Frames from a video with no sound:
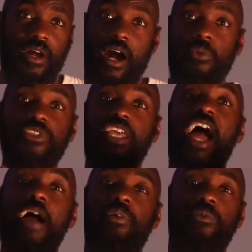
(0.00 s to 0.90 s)
I was
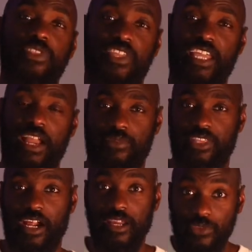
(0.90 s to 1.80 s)
happy with the camera
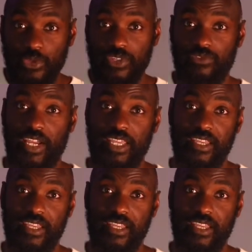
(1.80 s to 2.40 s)
that I'm using right here,